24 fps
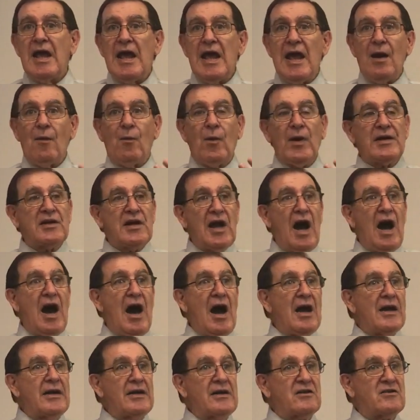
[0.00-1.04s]
And what
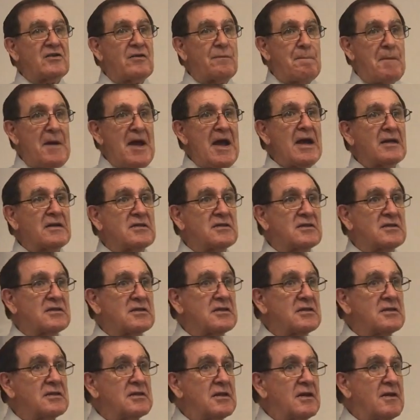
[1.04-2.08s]
God expects
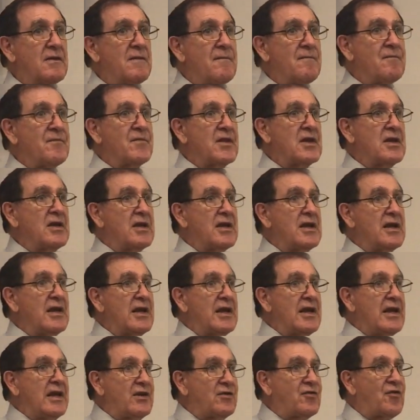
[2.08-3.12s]

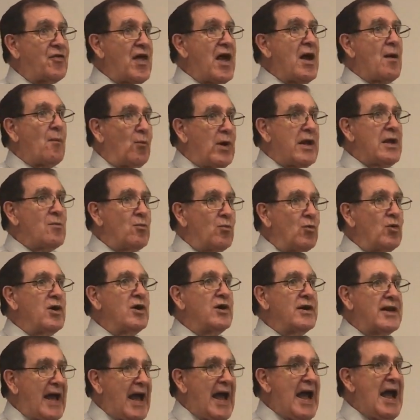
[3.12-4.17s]
is that we
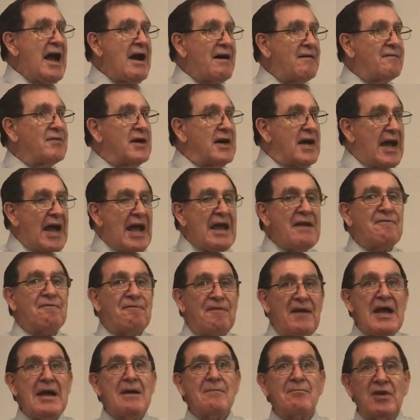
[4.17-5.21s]
would have a
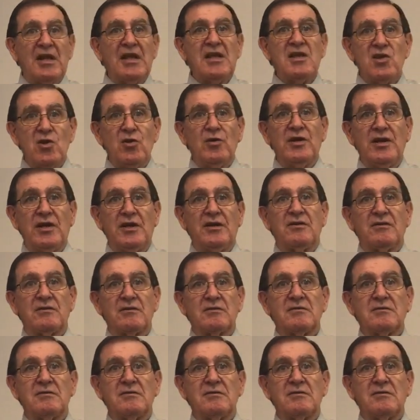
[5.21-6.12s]
family unit